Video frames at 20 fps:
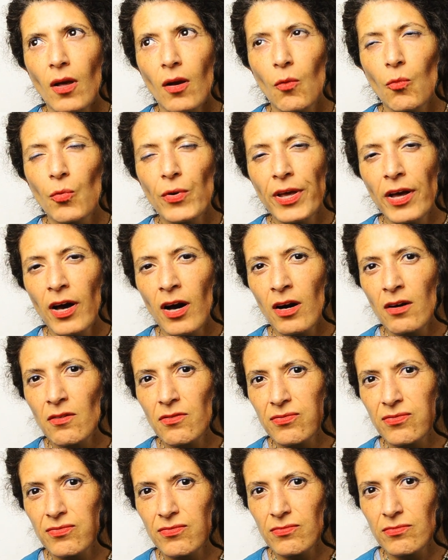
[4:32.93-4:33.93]
we have
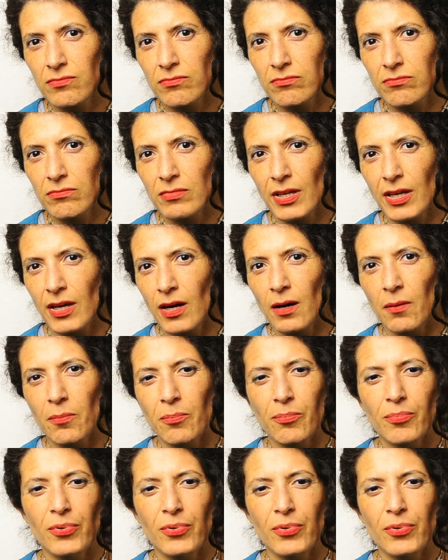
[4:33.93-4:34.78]
like a